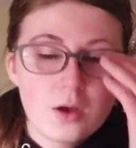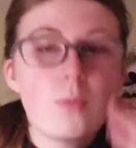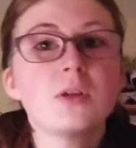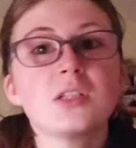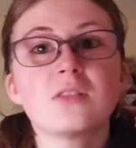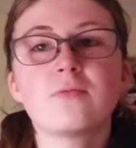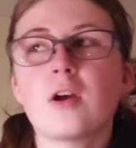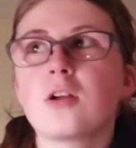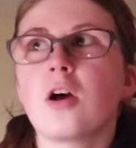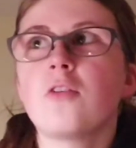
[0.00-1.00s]
which is
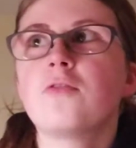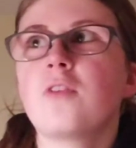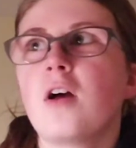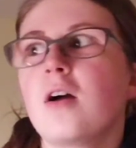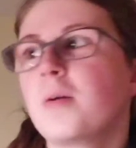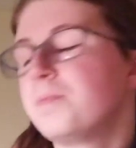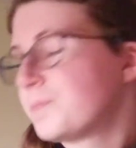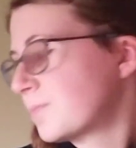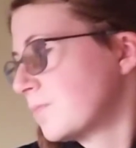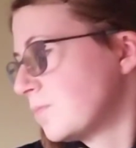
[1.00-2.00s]
fair enough.
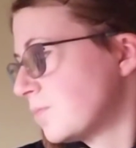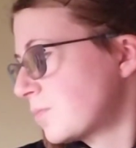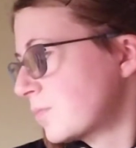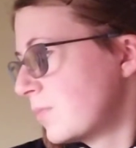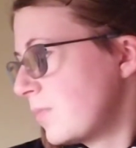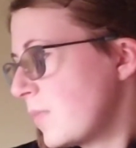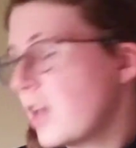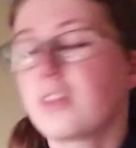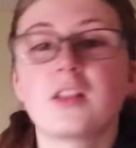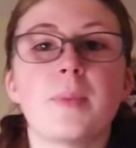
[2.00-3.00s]

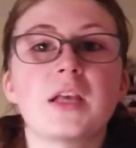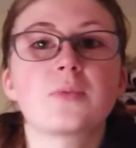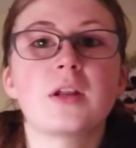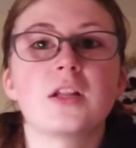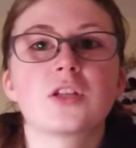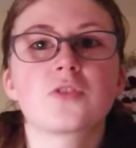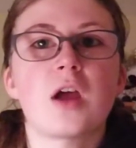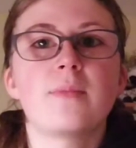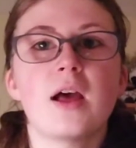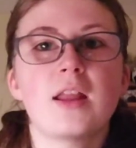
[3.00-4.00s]
I think the best way to
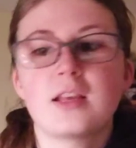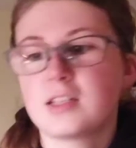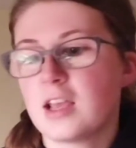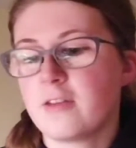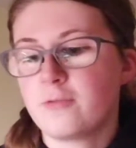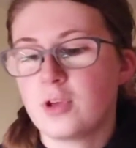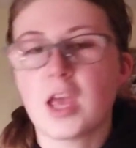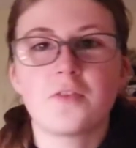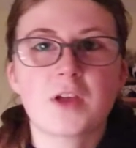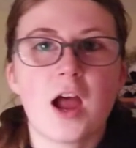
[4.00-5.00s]
describe that is if you
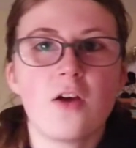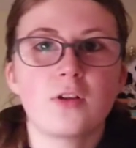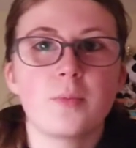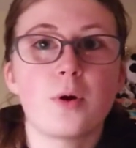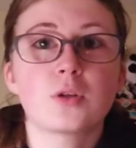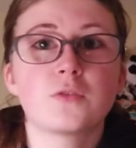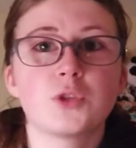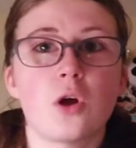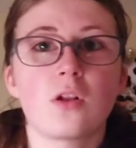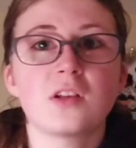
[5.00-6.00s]
gave Carol a box of
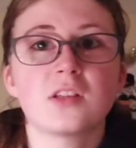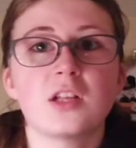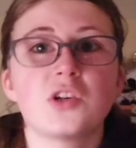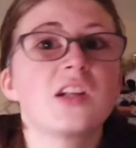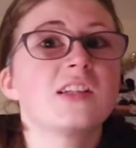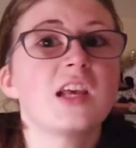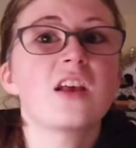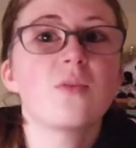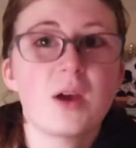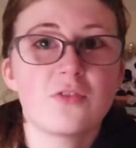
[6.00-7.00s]
chocolates and then tried to take
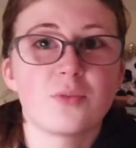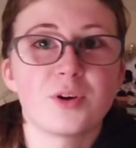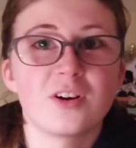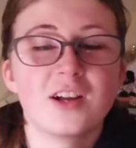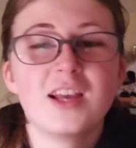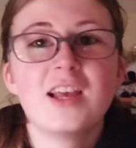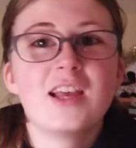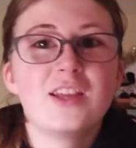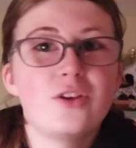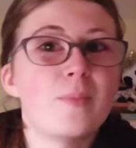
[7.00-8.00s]
it away from her,
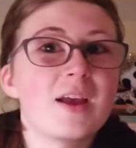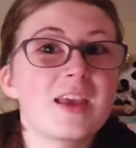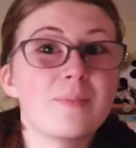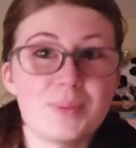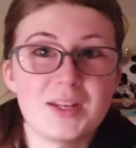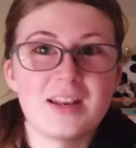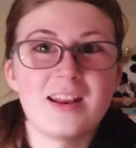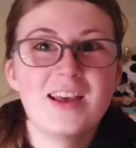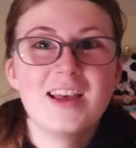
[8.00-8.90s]
you might get bitten.